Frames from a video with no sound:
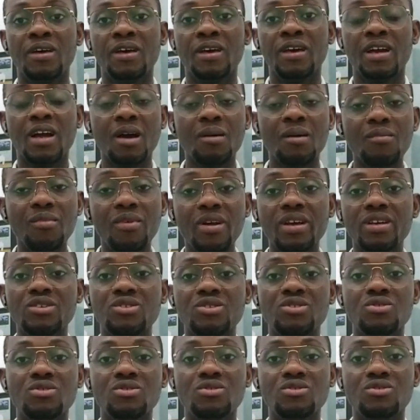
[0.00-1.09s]
a camera
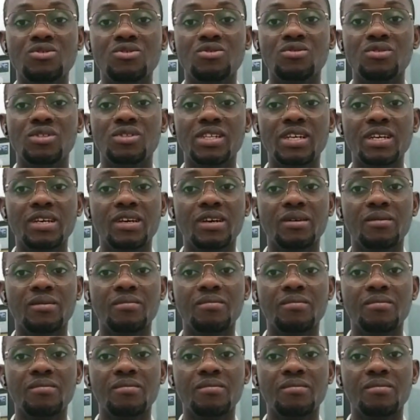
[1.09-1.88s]
is used to take